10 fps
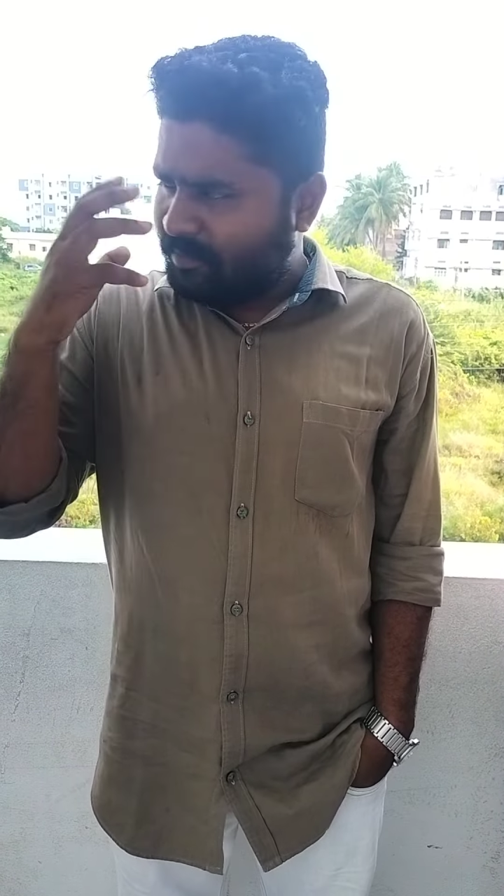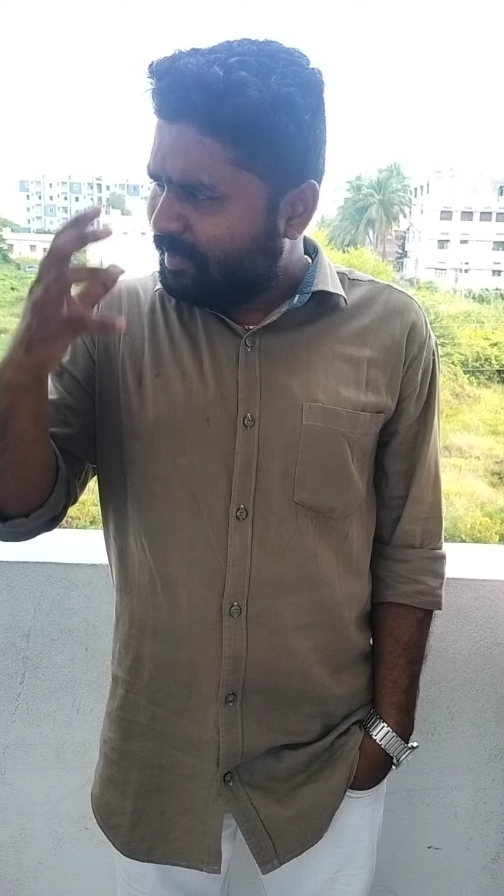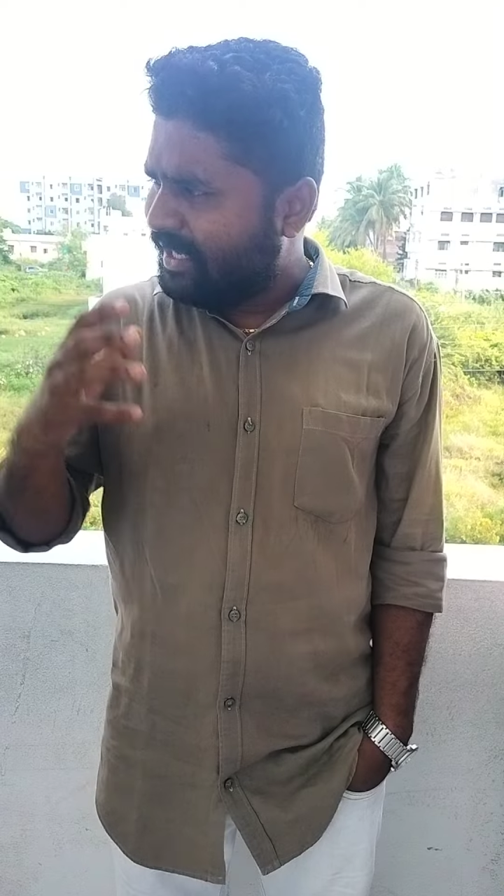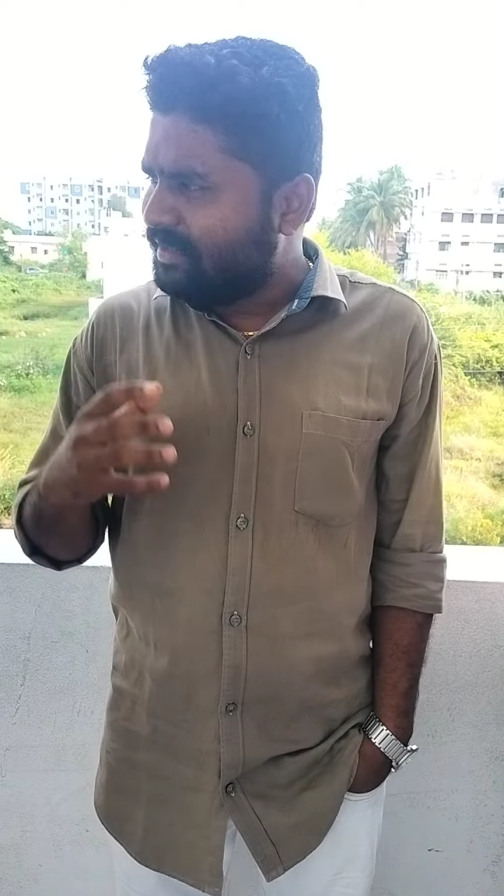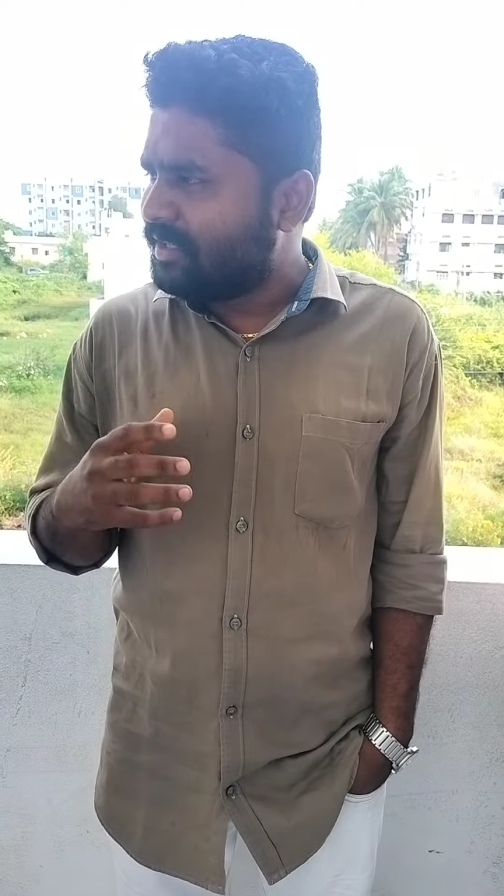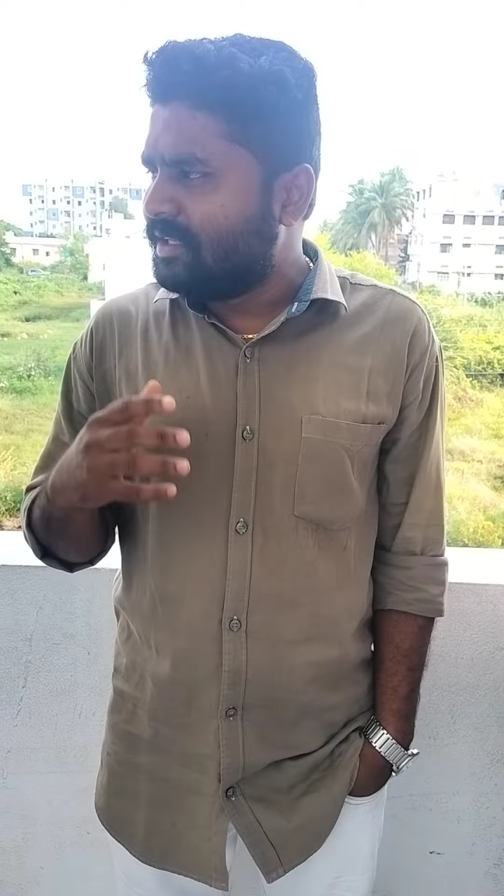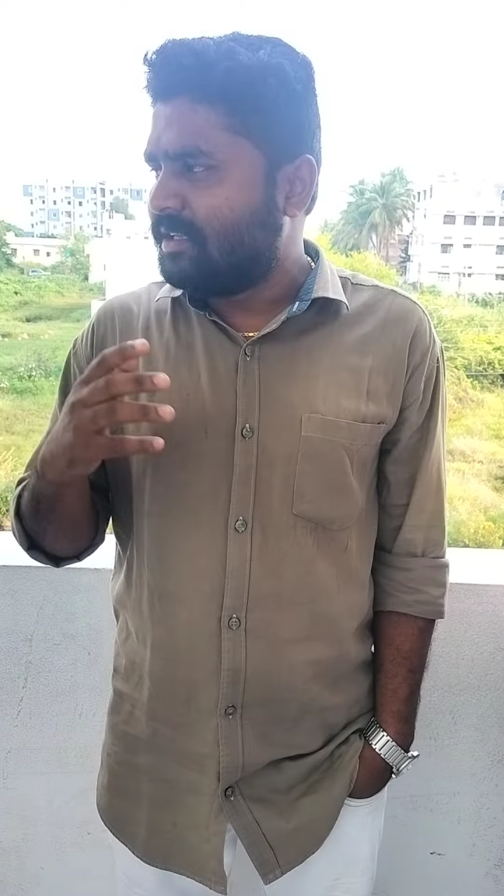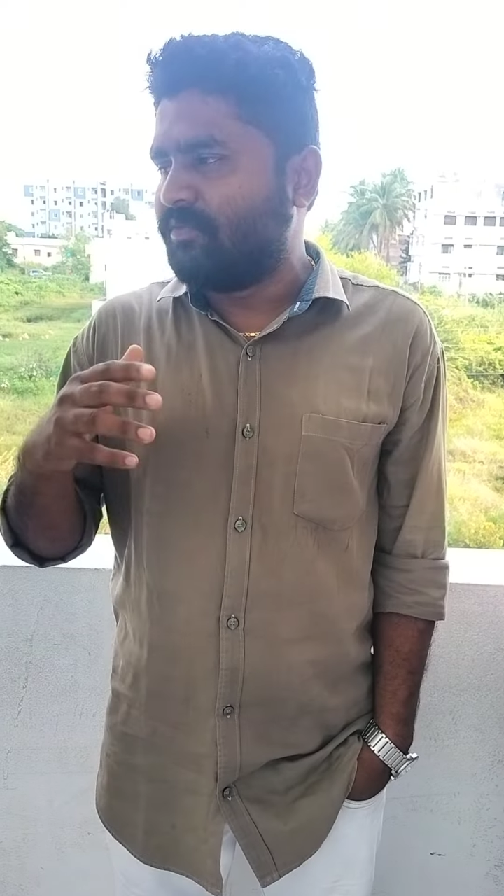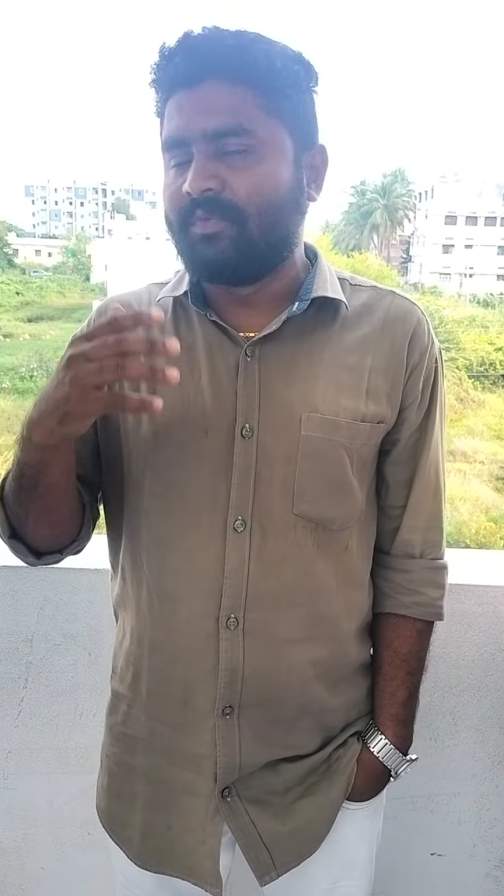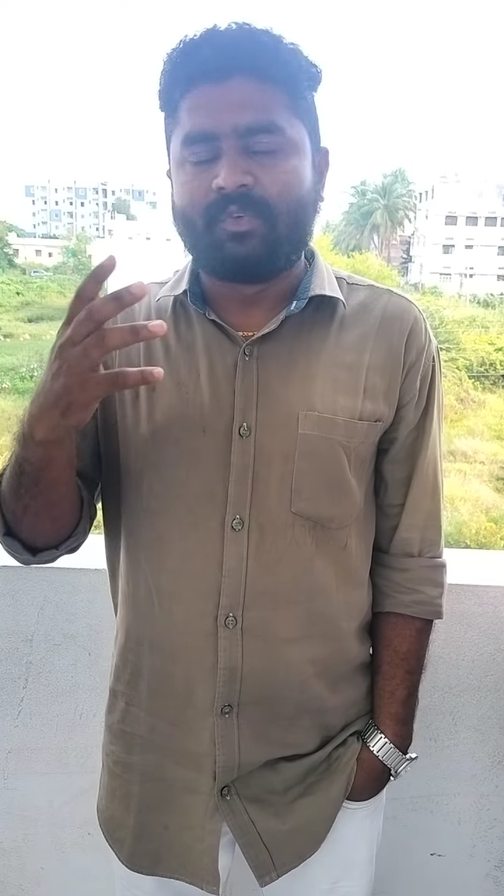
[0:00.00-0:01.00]
the main
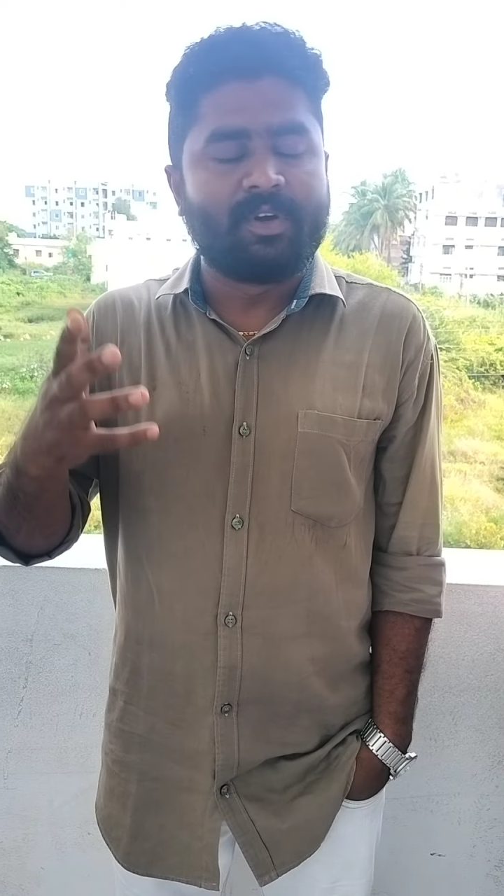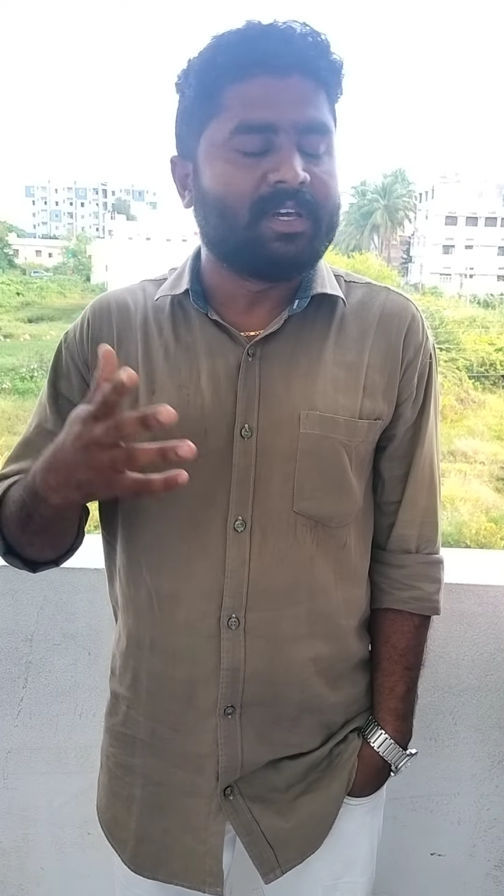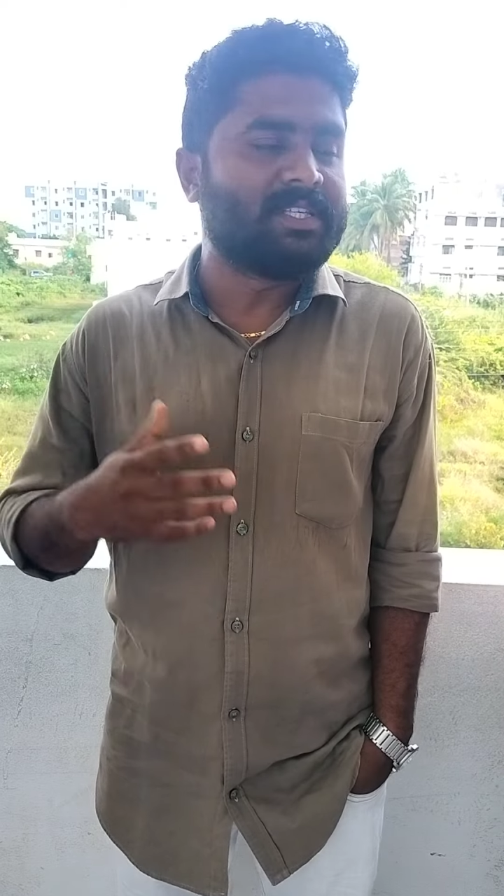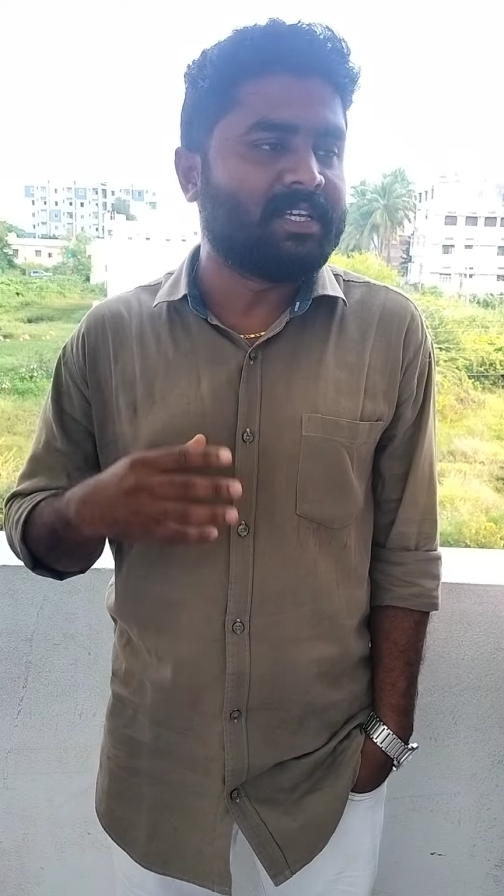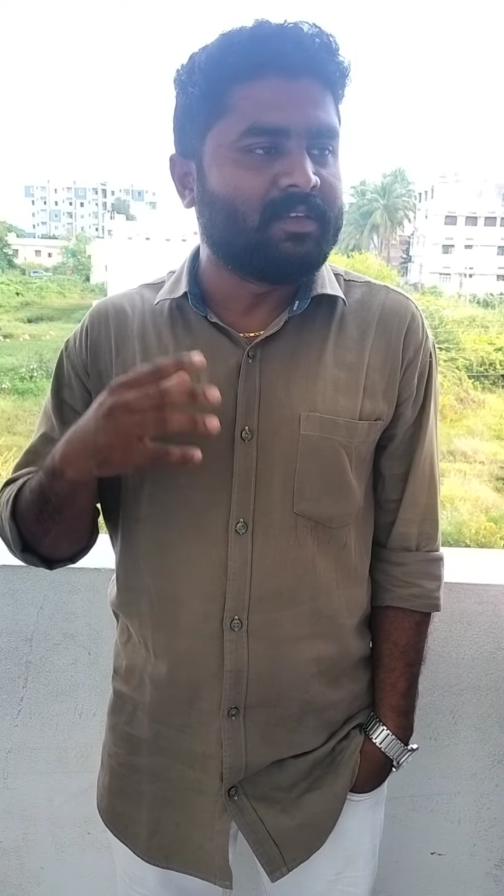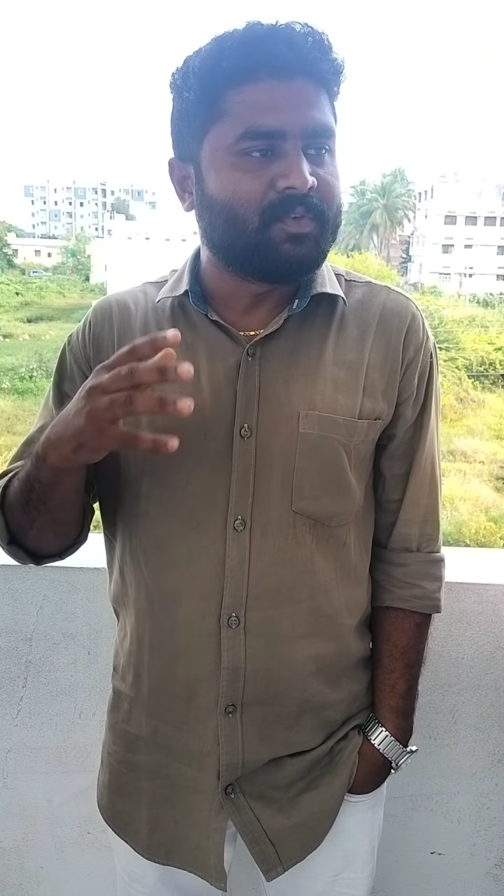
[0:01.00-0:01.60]
thing, if you focus and